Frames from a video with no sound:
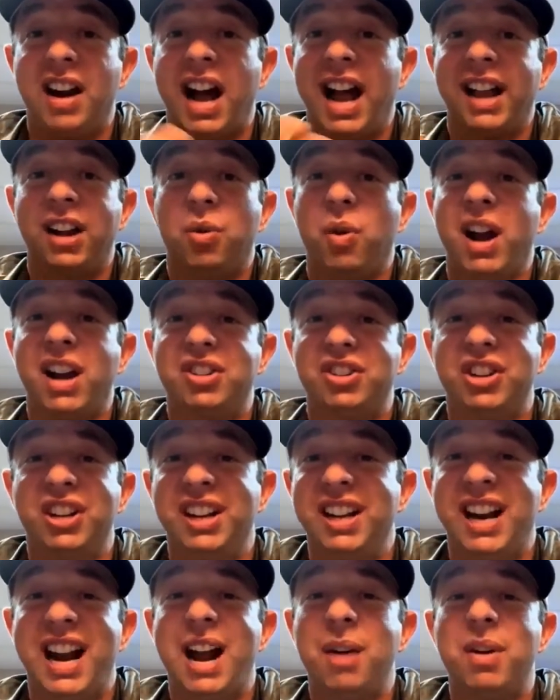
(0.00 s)
I questioned
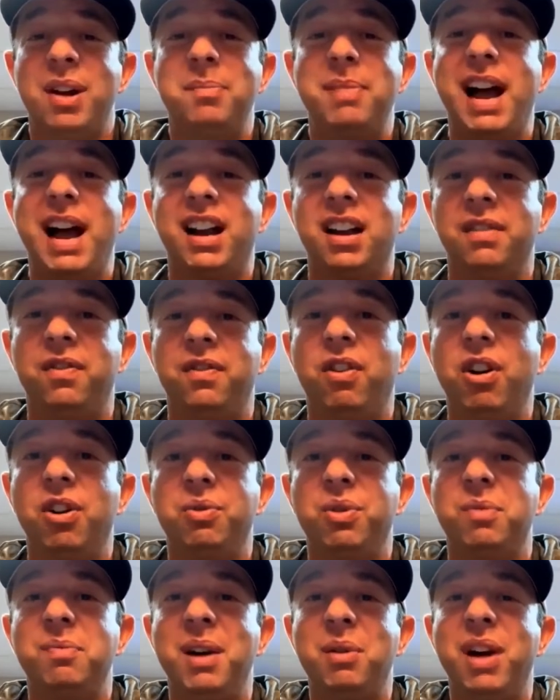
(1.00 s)
it, I went back and forth
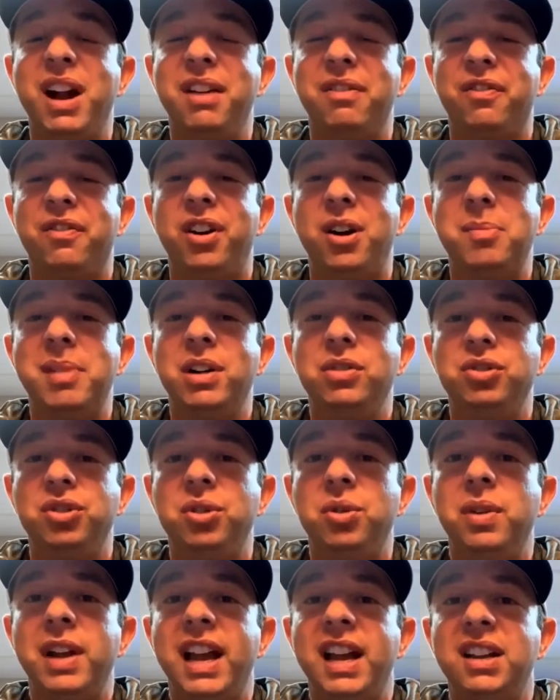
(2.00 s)
with my wife for about
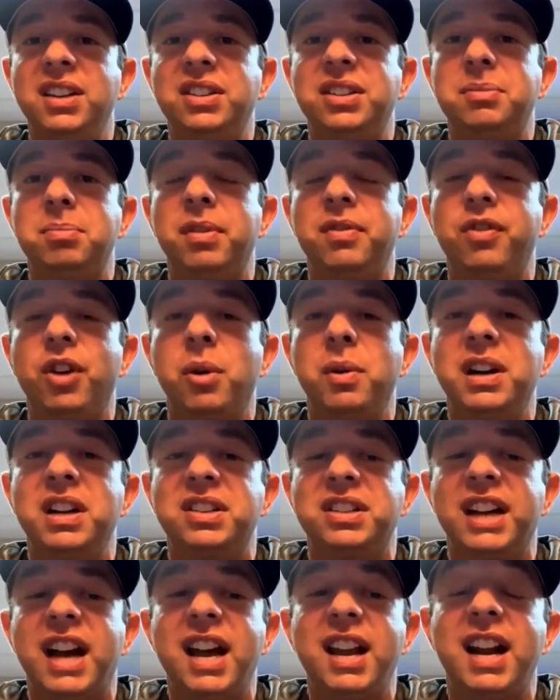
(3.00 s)
2 days before we
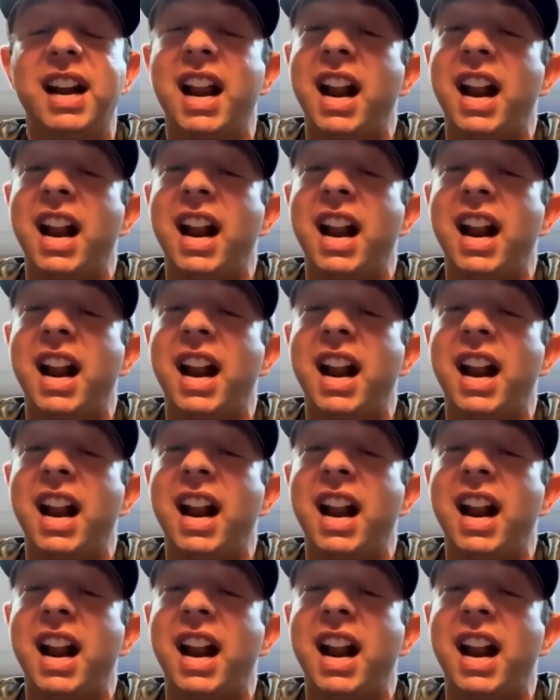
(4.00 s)
decided,